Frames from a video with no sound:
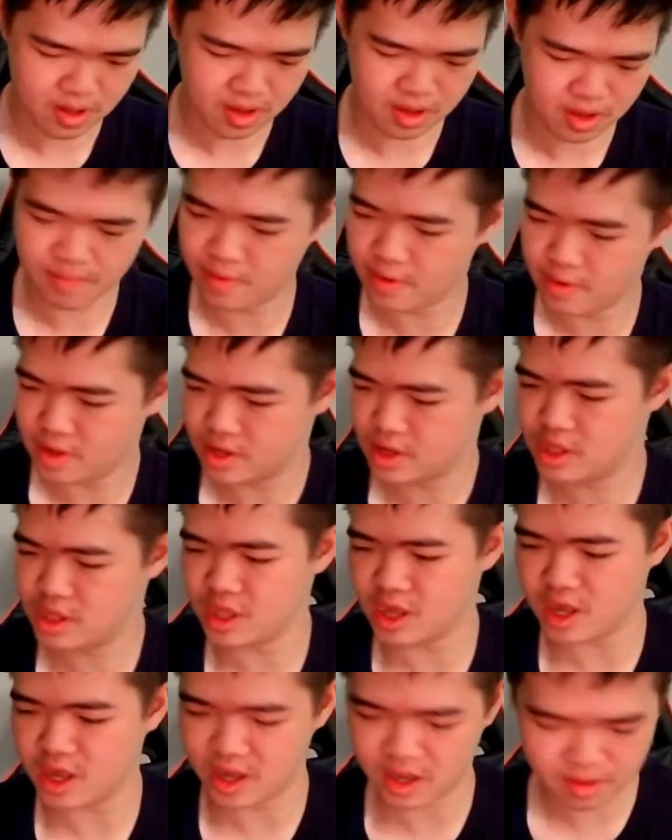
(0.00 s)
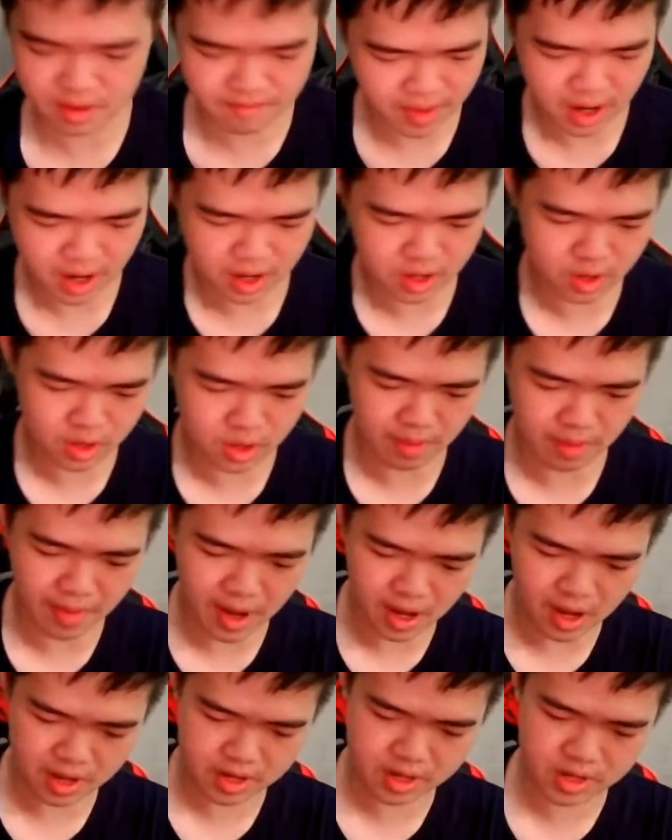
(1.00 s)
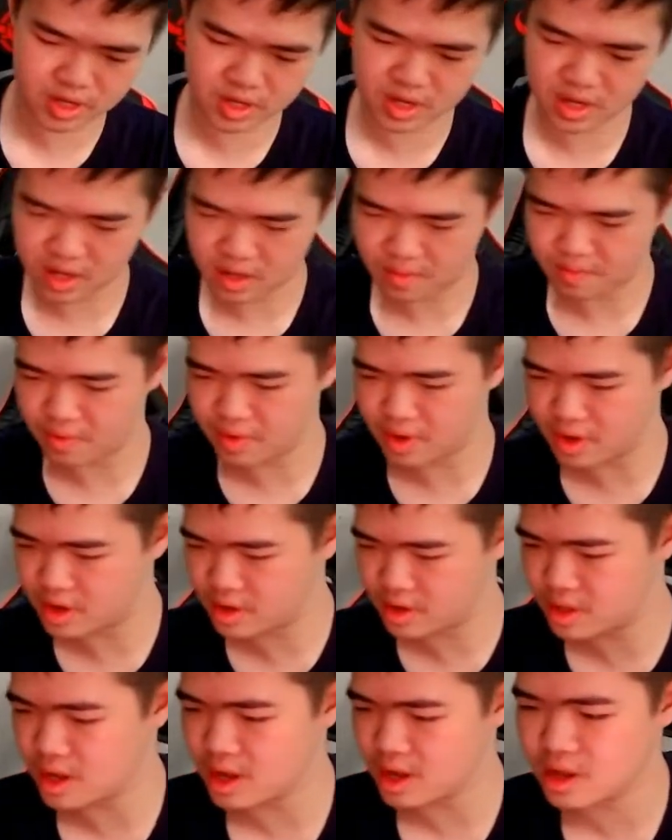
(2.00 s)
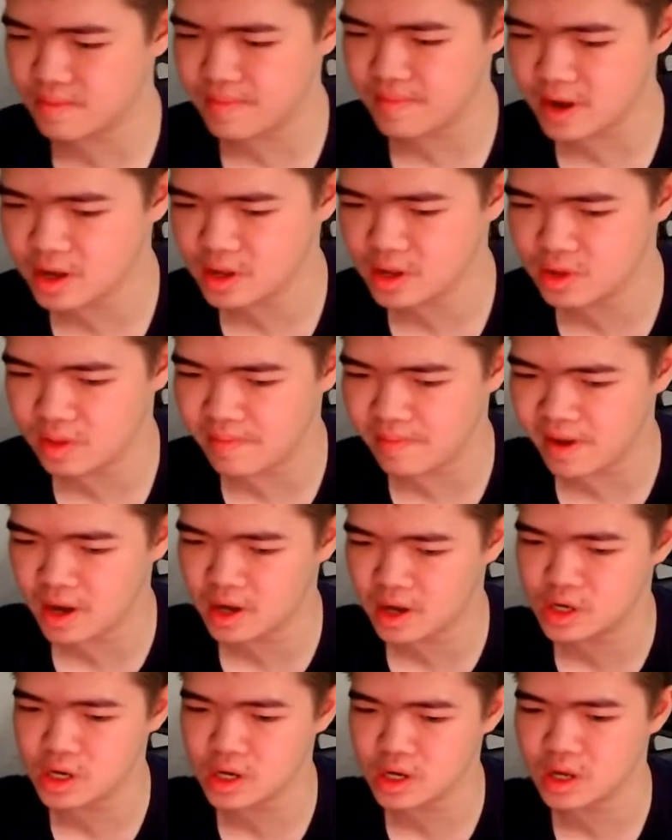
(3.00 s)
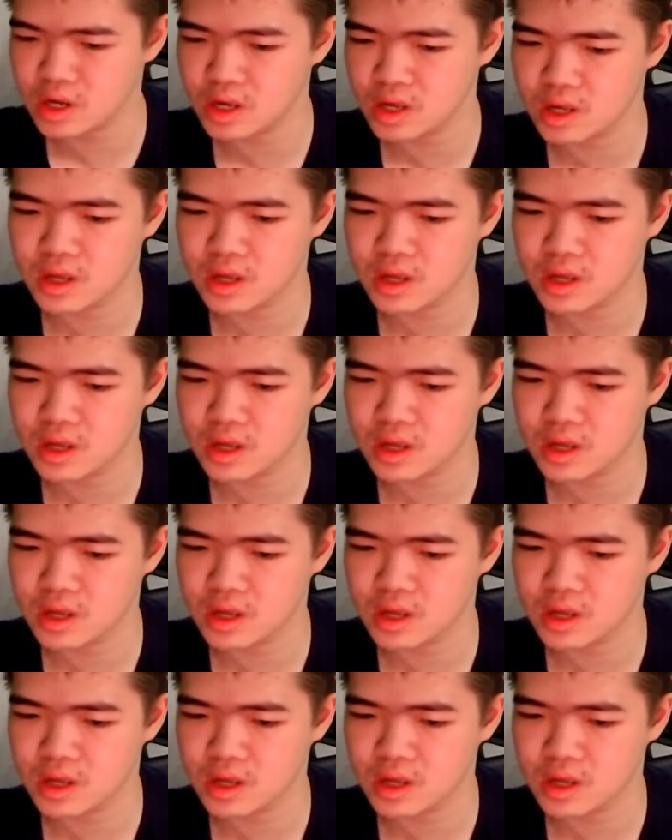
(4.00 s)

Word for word: put this thing back into the box. Let's put this thing back into the packaging.